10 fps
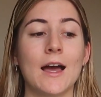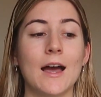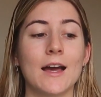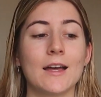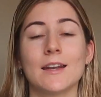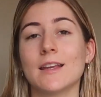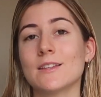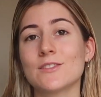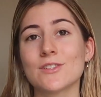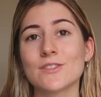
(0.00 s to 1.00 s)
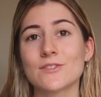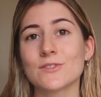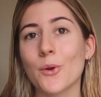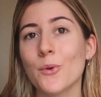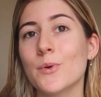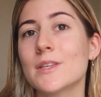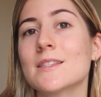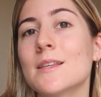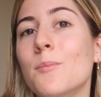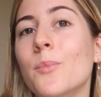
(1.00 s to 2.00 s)
And it's just so
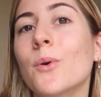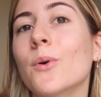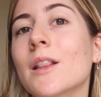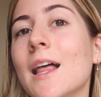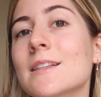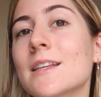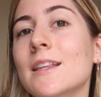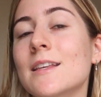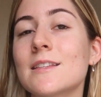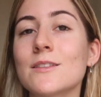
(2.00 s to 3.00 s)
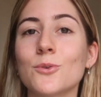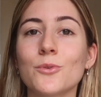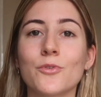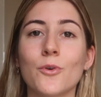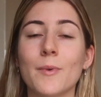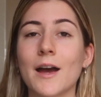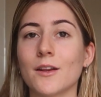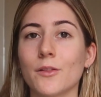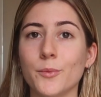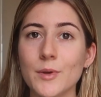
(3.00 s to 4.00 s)
simple, classic. This is all from
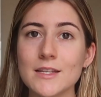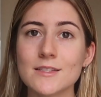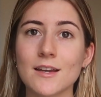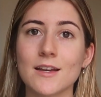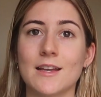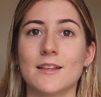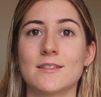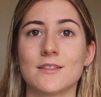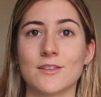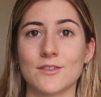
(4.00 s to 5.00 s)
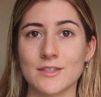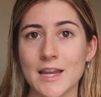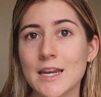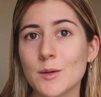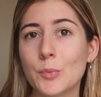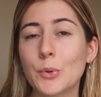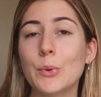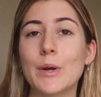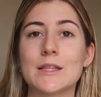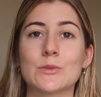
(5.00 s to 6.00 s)
Anna Louisa. It's
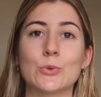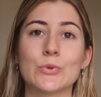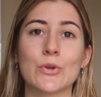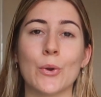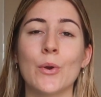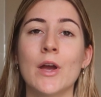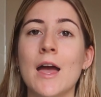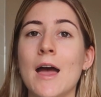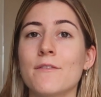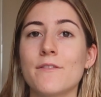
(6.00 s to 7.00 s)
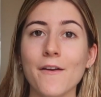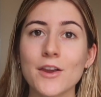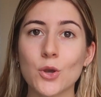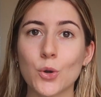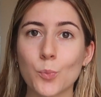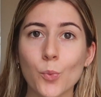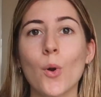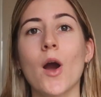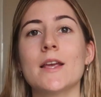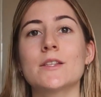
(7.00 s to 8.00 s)
sustainable, it's also very good
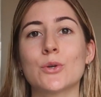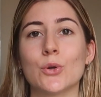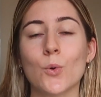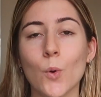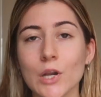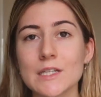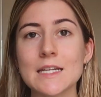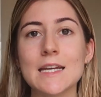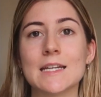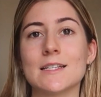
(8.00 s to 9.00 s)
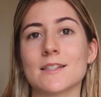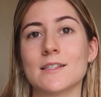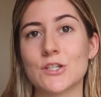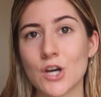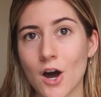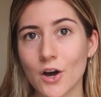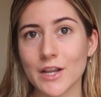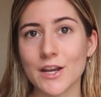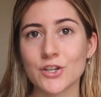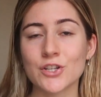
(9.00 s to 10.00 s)
price, good quality, it doesn't
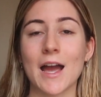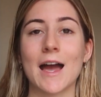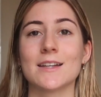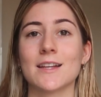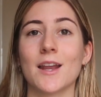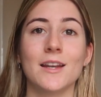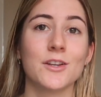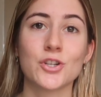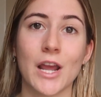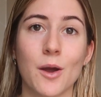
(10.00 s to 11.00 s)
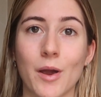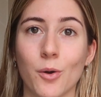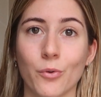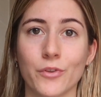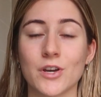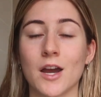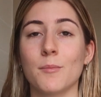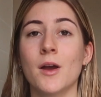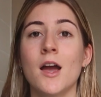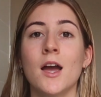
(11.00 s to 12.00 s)
tarnish, and I wear it all the time.